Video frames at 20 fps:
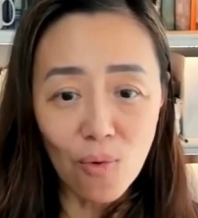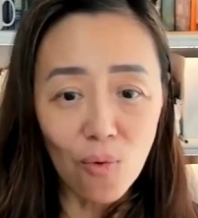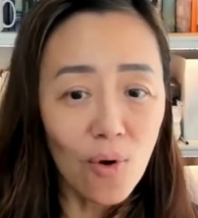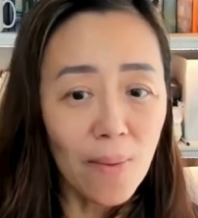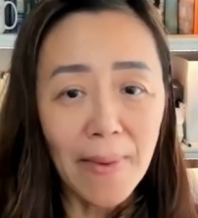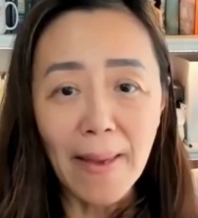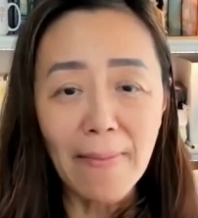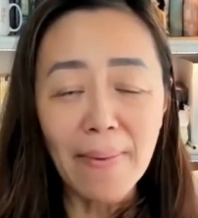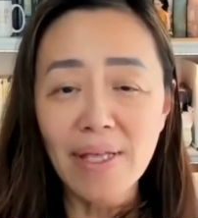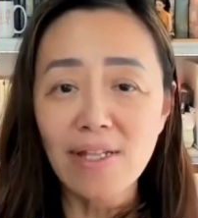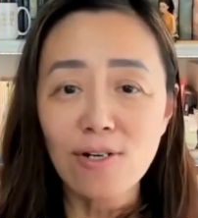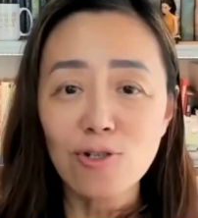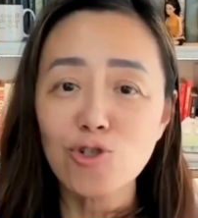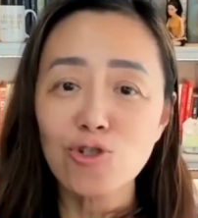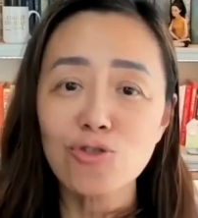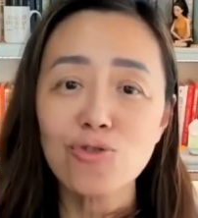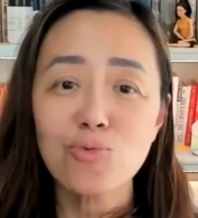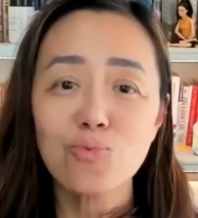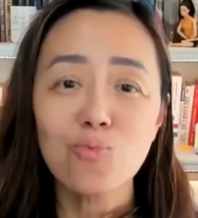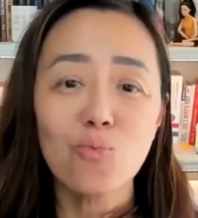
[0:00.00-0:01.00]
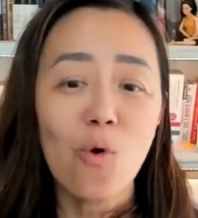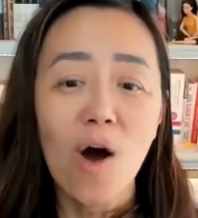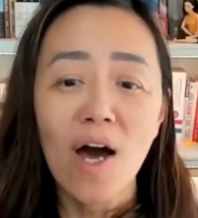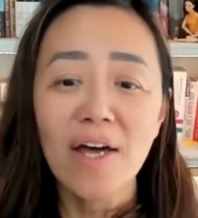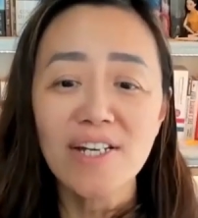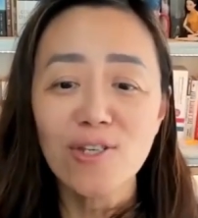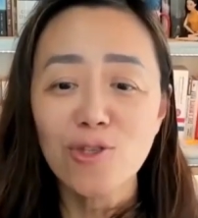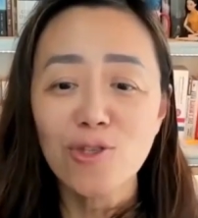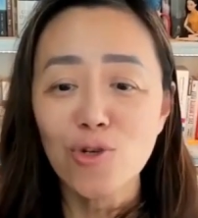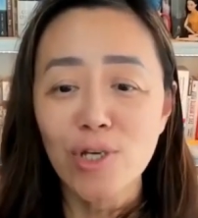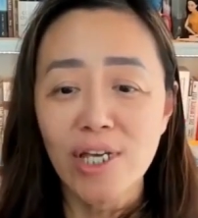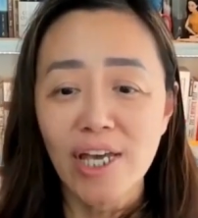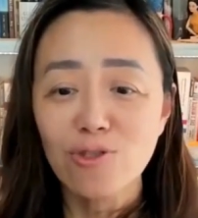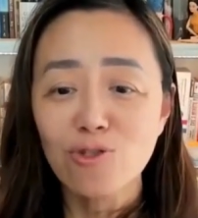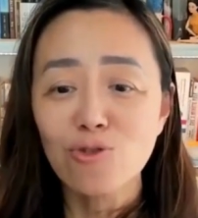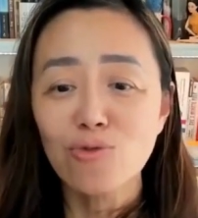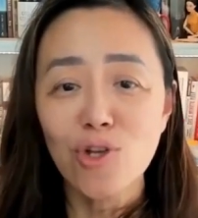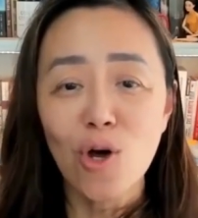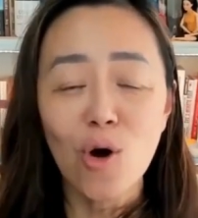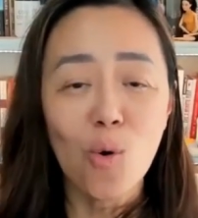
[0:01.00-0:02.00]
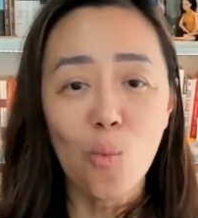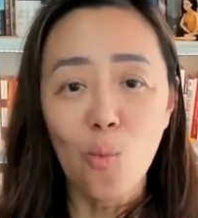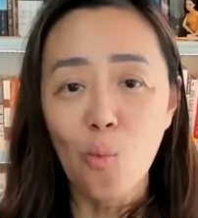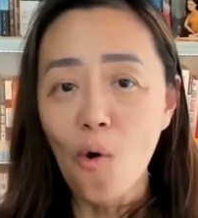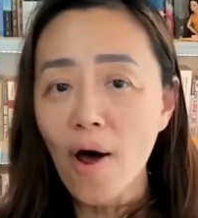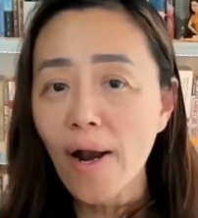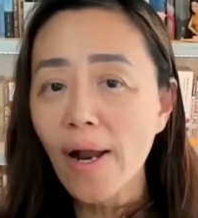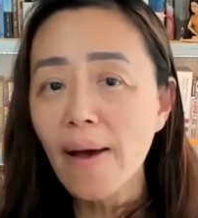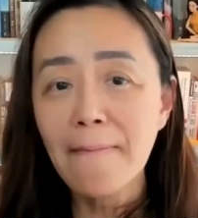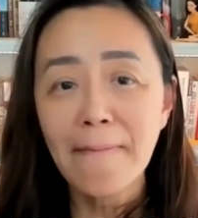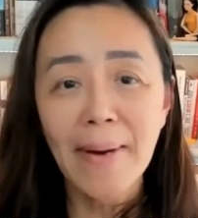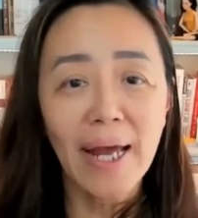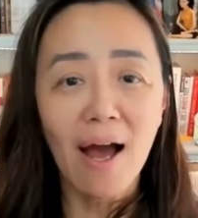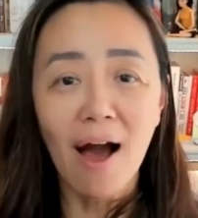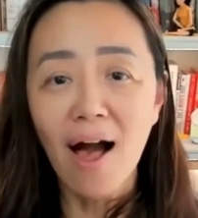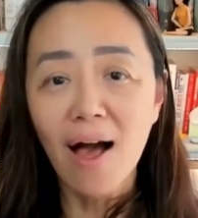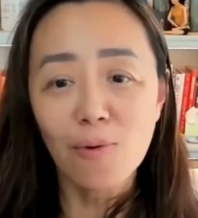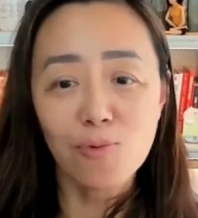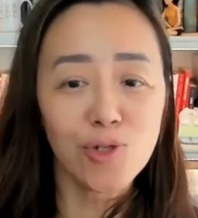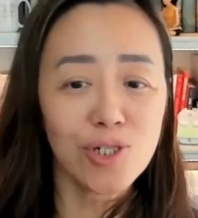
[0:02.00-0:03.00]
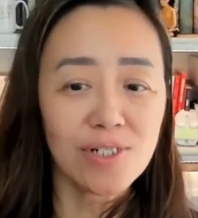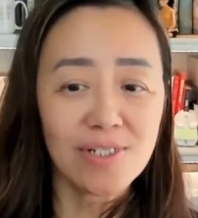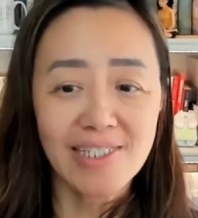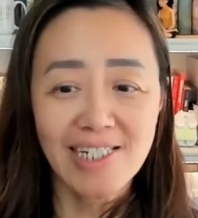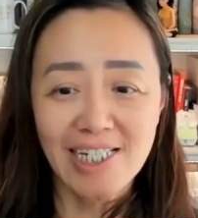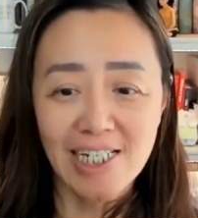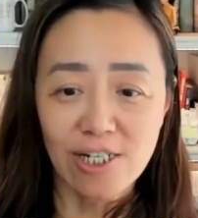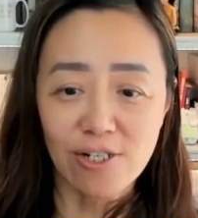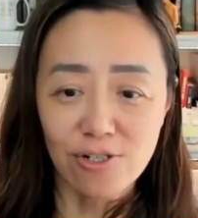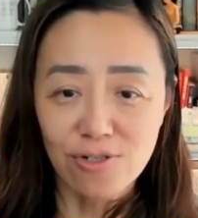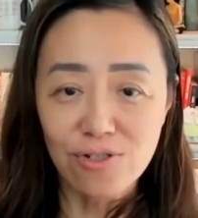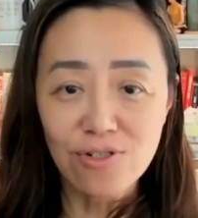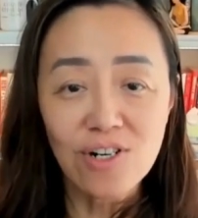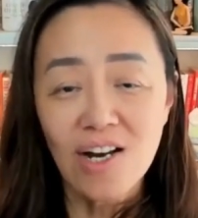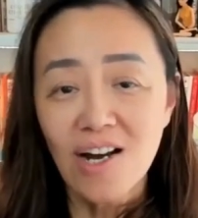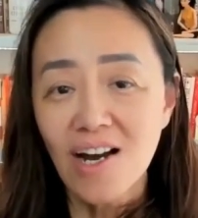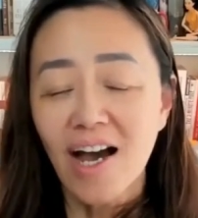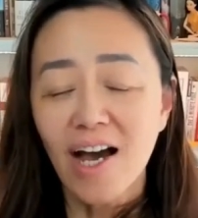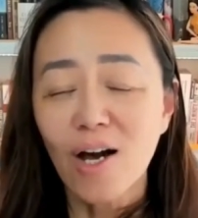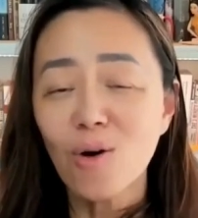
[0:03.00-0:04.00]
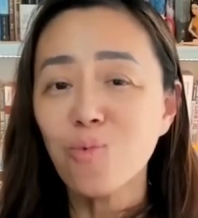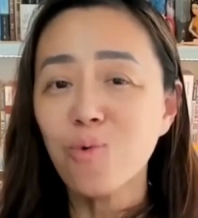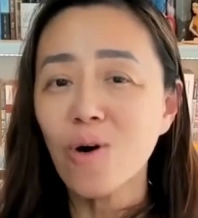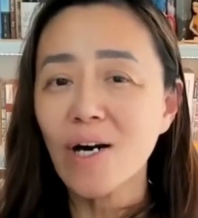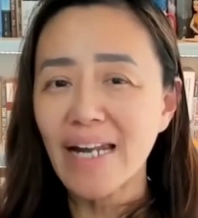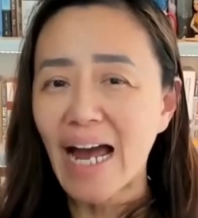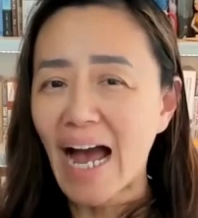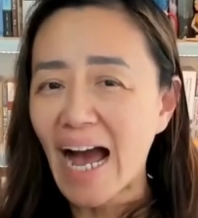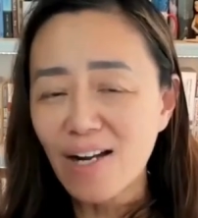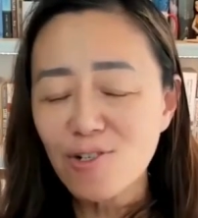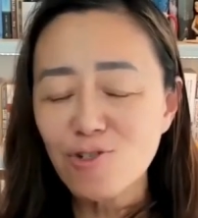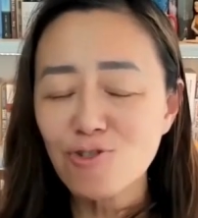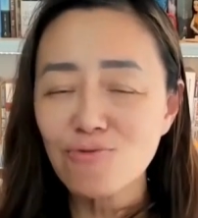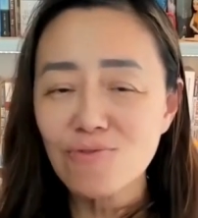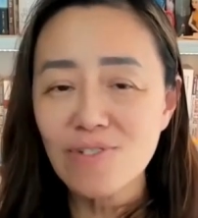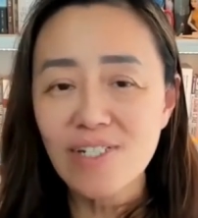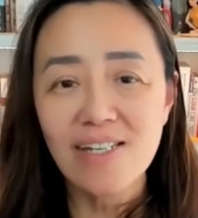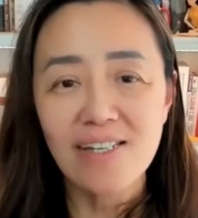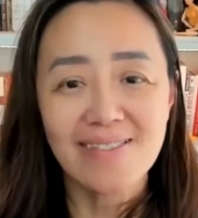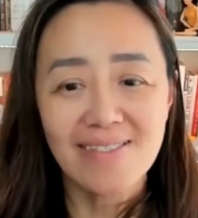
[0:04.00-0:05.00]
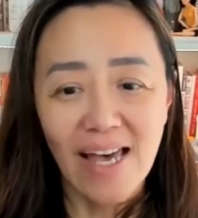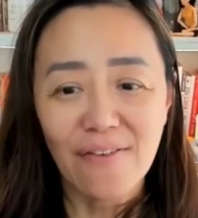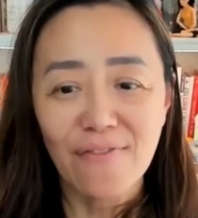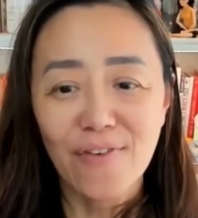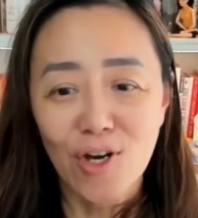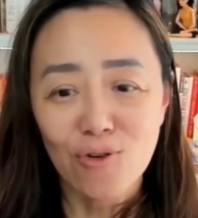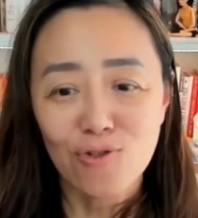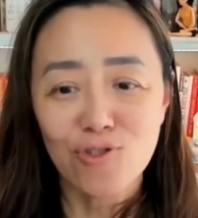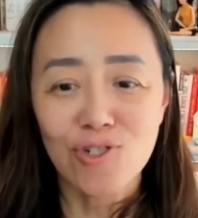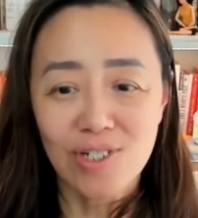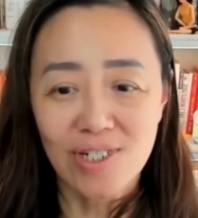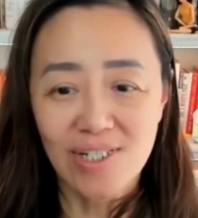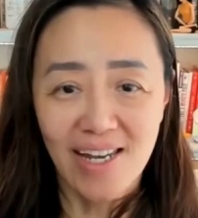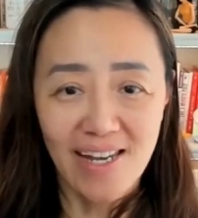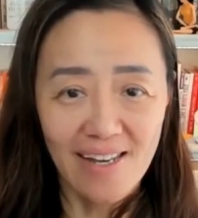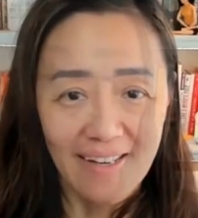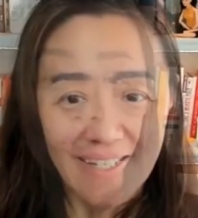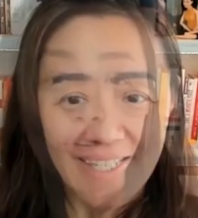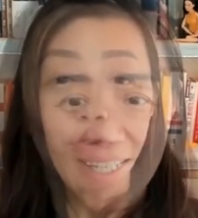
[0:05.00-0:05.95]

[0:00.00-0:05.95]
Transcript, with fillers: Or maybe they just wanted to get to know what are my options here and what actually life coaching is.